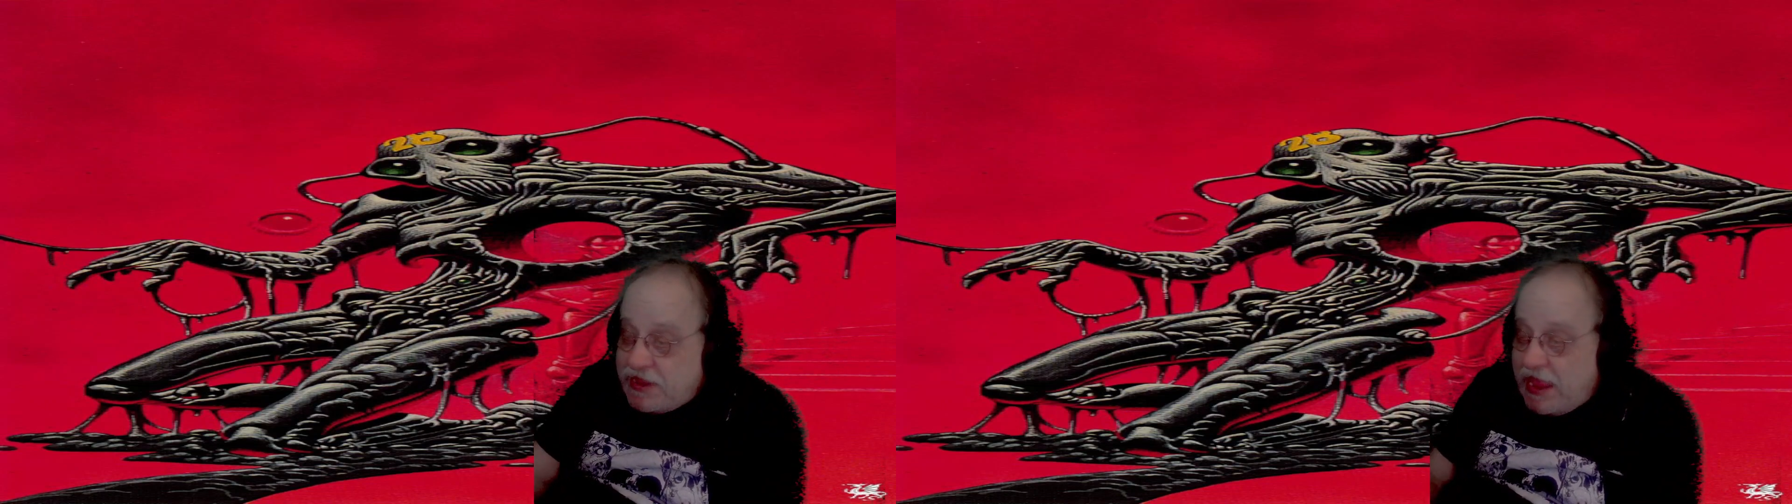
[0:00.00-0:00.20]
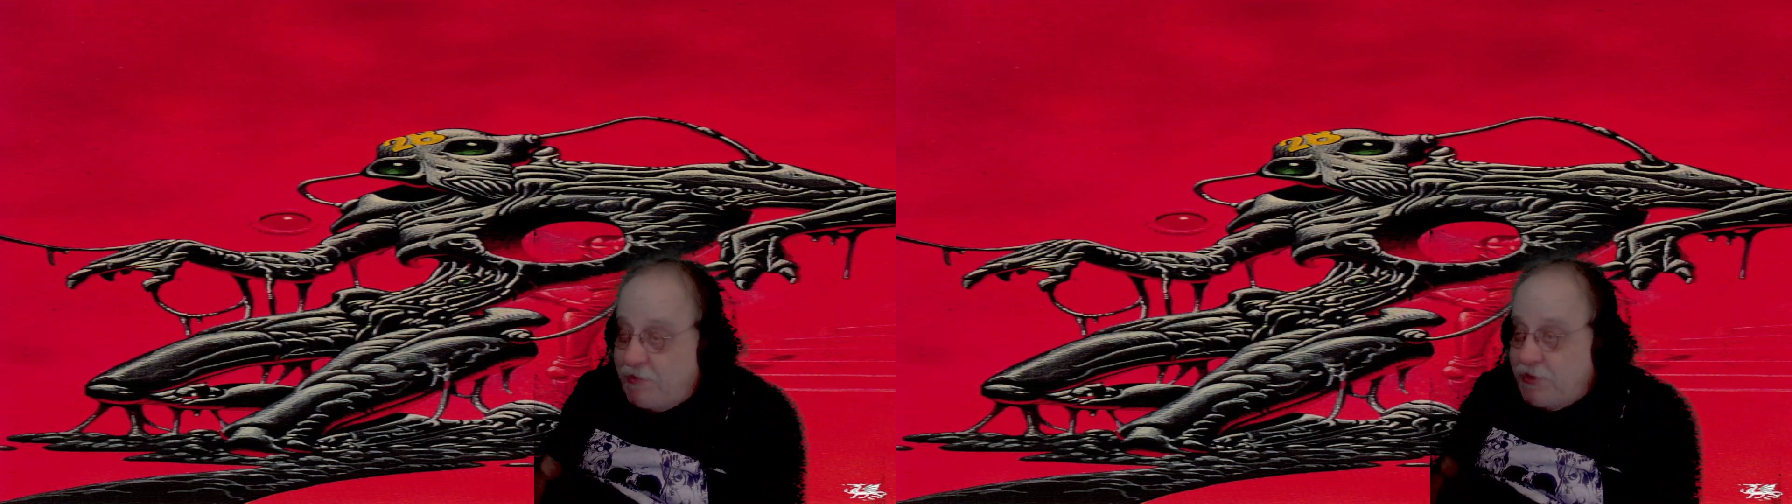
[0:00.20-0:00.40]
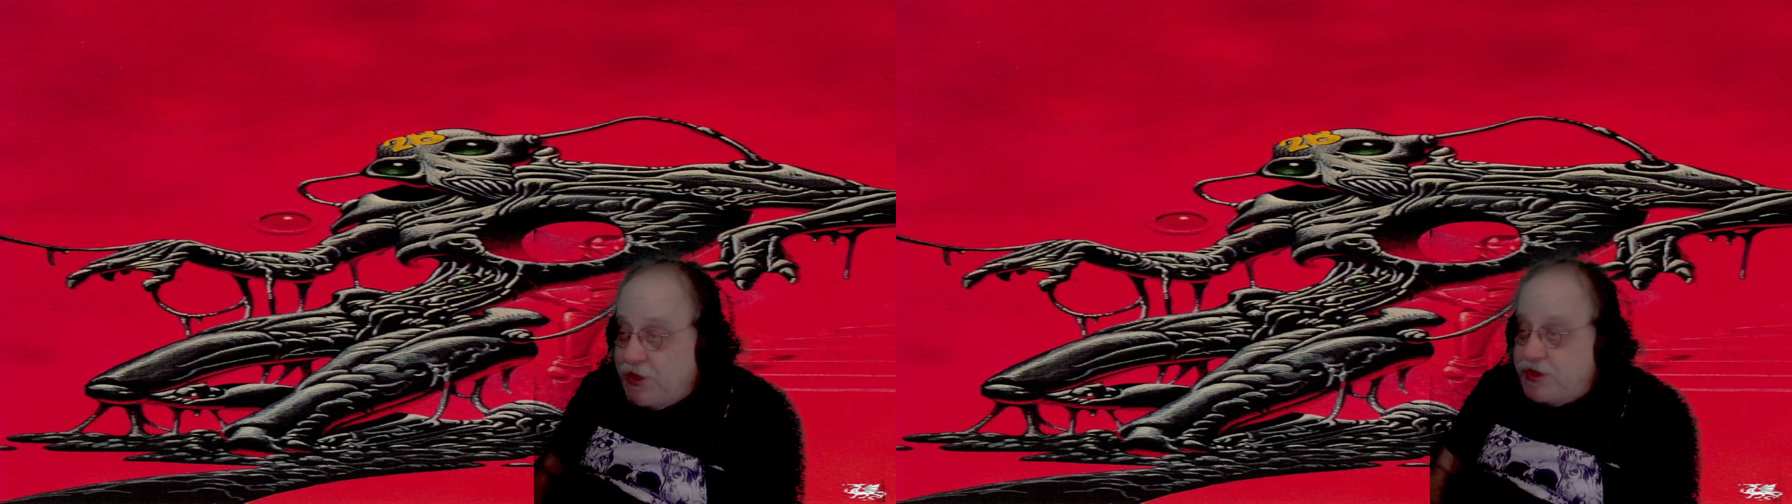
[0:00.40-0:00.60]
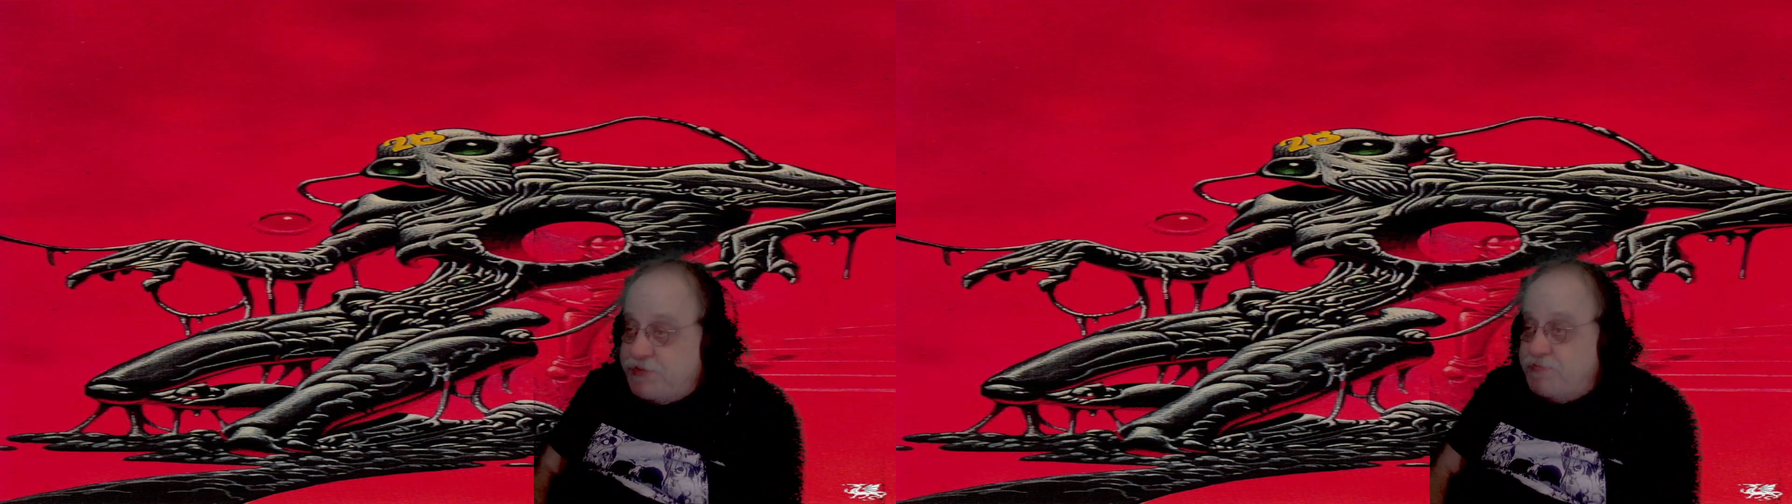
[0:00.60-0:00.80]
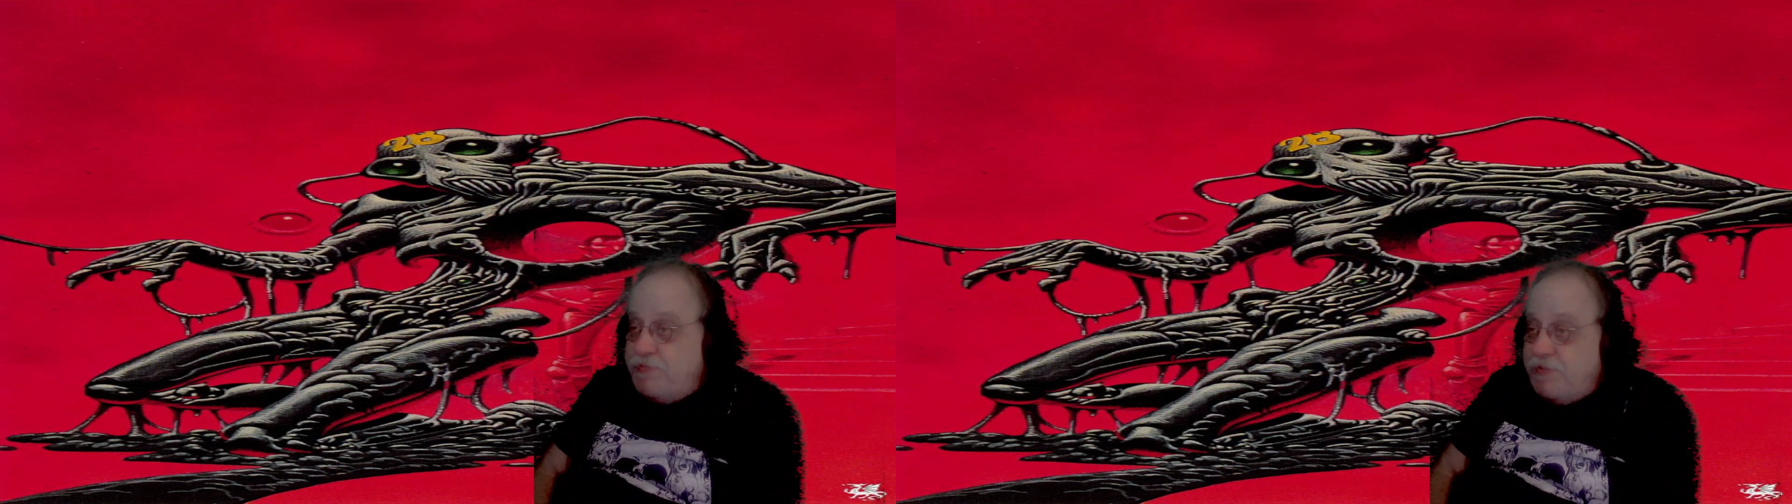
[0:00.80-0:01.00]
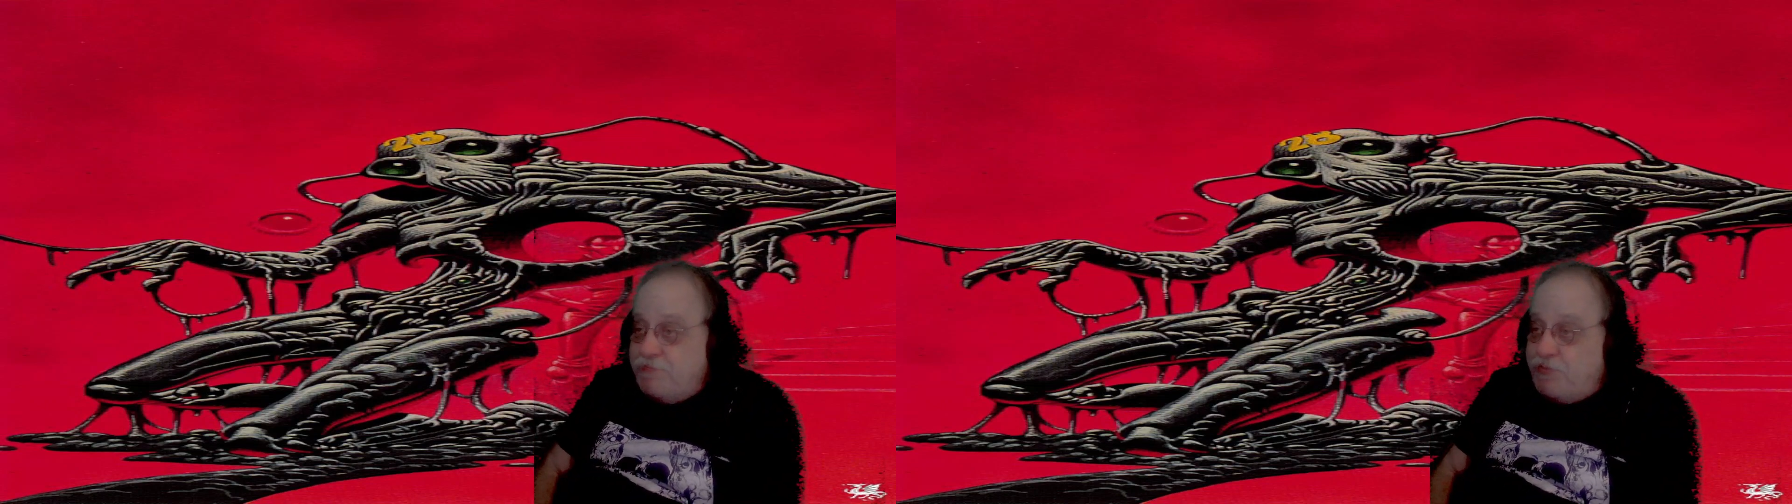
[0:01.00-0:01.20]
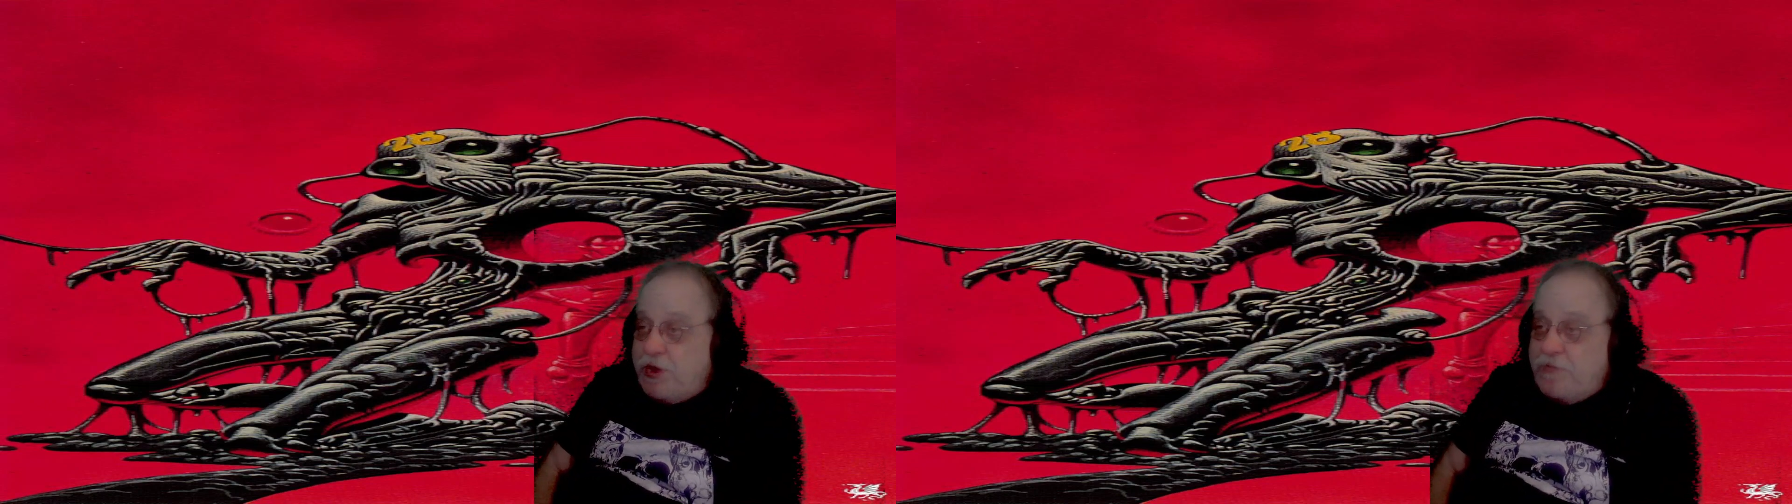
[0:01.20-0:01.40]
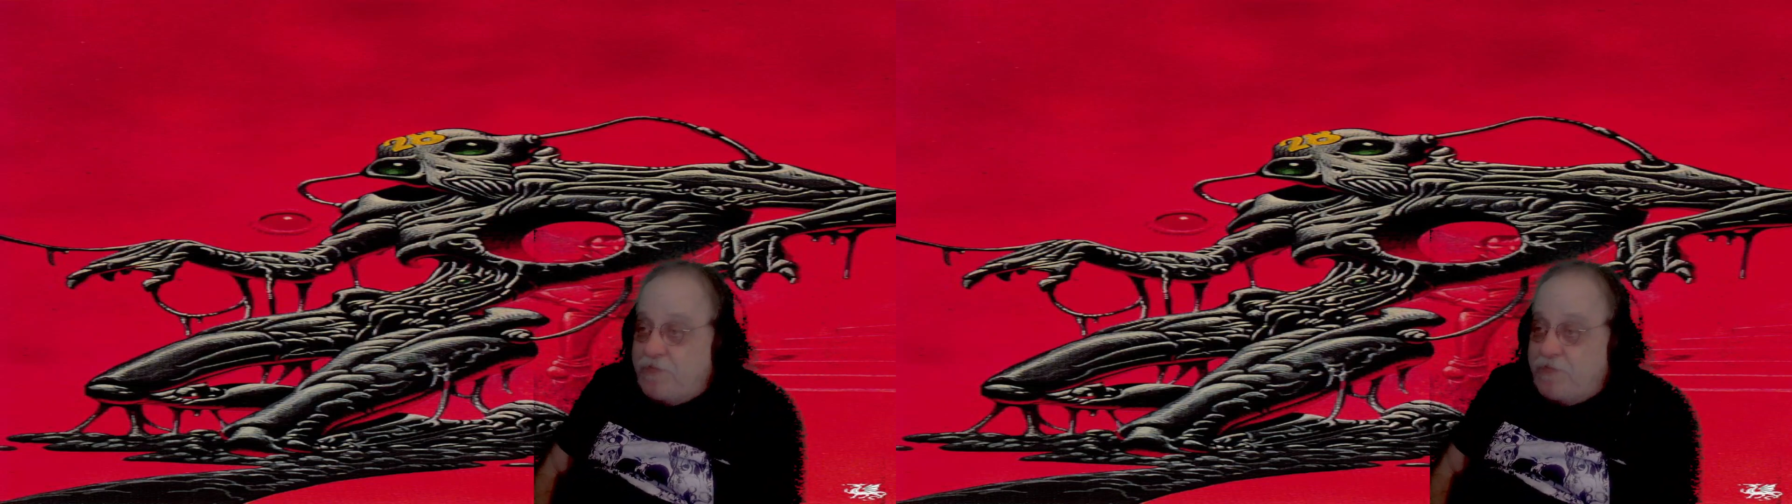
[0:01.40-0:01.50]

was pretty